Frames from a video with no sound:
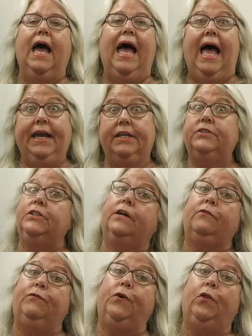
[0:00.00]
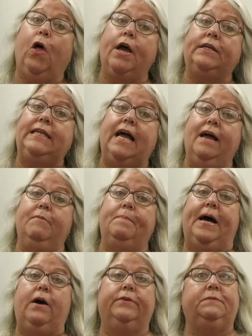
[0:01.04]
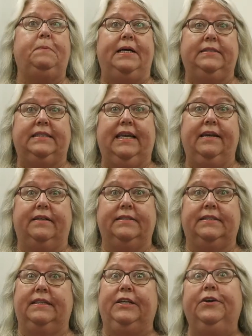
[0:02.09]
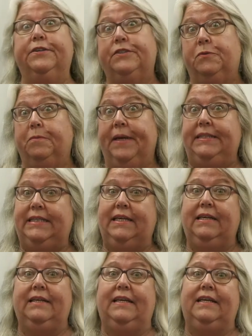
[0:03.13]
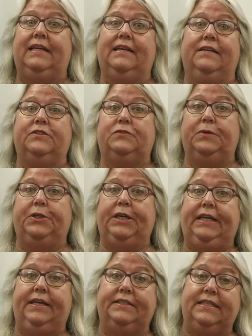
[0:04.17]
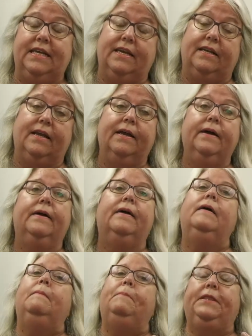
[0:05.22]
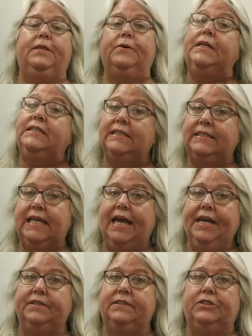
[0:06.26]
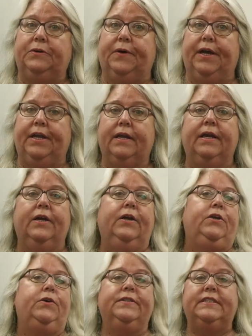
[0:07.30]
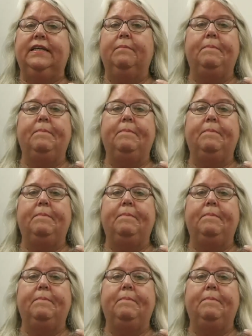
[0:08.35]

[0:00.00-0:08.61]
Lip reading: I could talk for a long time about response scales, and here's where my data geekiness really kicks in. But there is a science to it. Using a